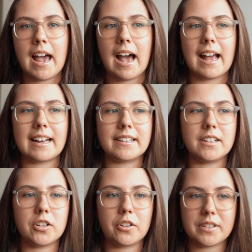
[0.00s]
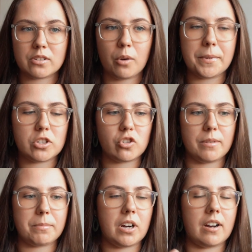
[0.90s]
And you know, these comic
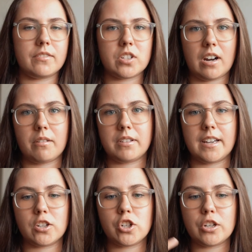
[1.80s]
strip kind of style things,